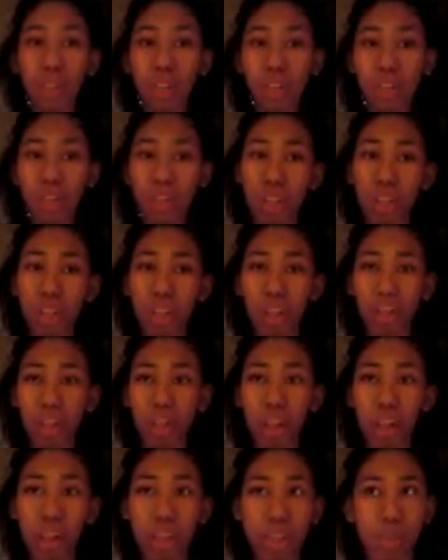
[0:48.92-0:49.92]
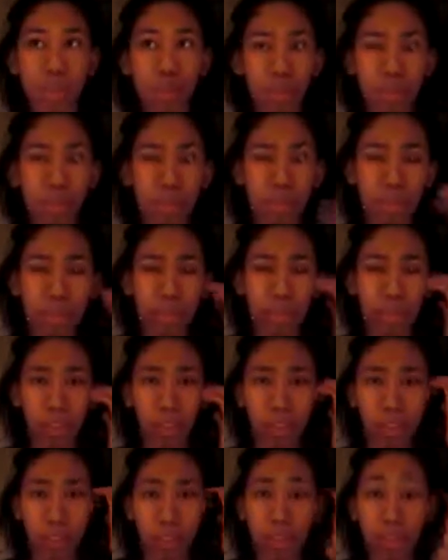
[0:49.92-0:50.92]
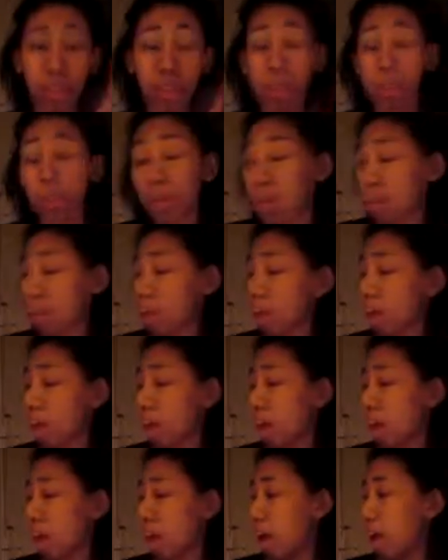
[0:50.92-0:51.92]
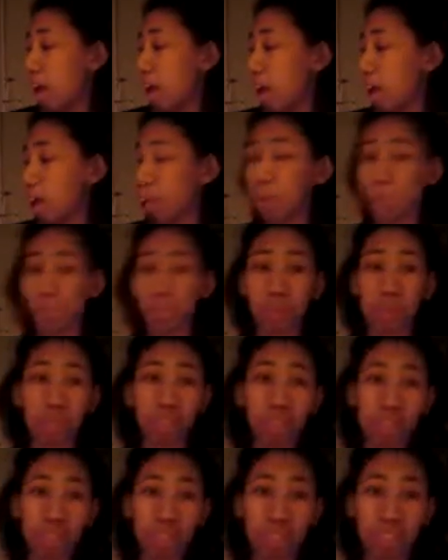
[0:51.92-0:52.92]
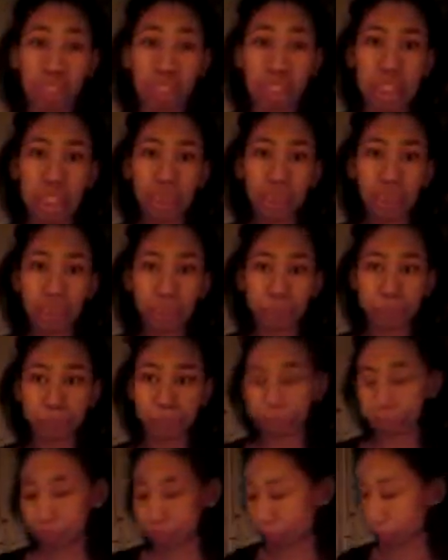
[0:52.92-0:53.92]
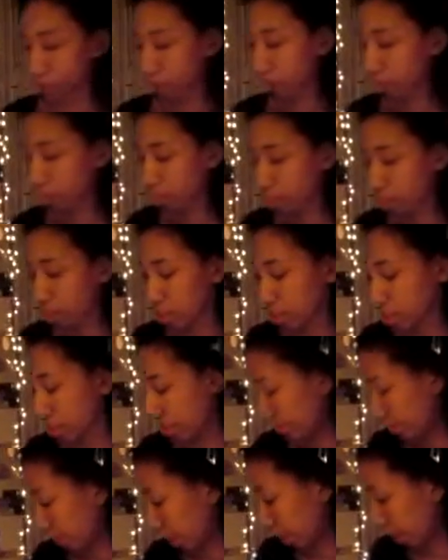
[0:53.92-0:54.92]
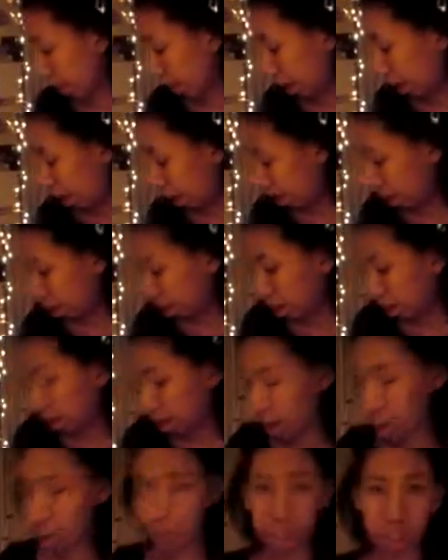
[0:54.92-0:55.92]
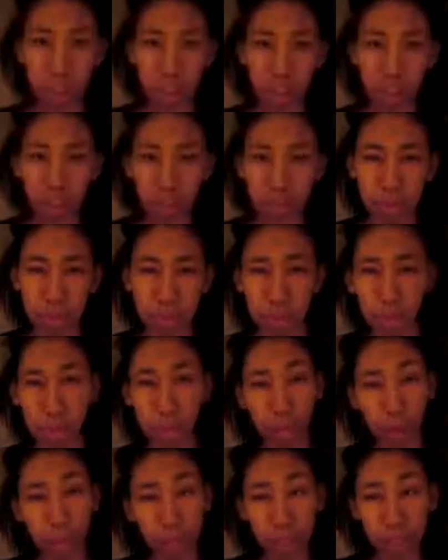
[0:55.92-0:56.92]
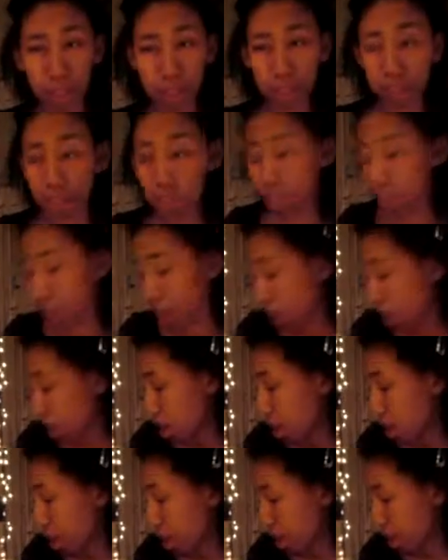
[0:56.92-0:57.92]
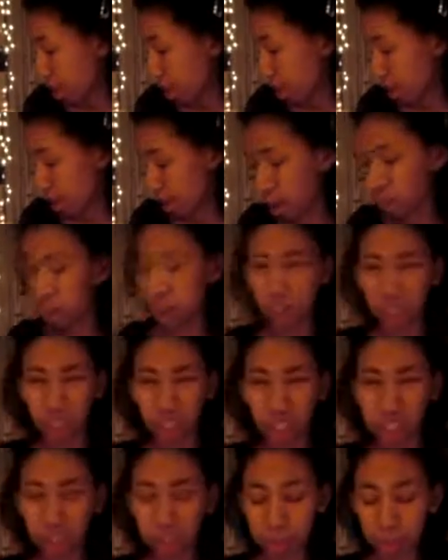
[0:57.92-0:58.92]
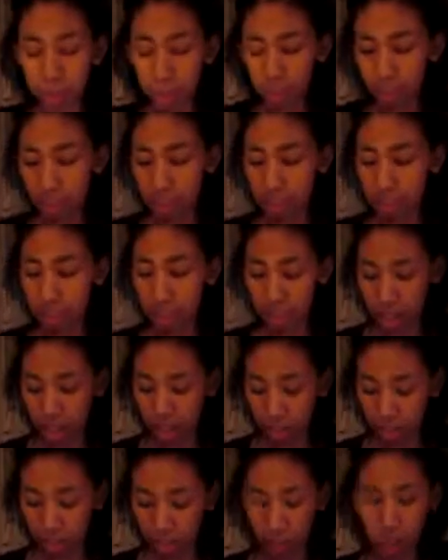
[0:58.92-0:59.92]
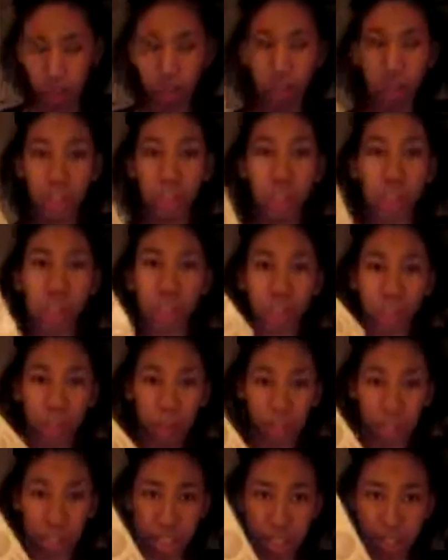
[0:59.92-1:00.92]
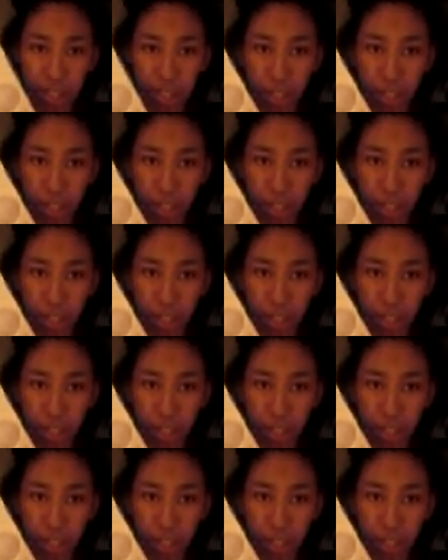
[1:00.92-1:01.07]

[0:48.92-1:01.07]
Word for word: Looking for Alaska, which is actually my favorite John Green book. um, I just wanted to reread it, so yeah, because um, I don't have a physical copy of it. I don't have an audiobook. And then I borrowed Abundance of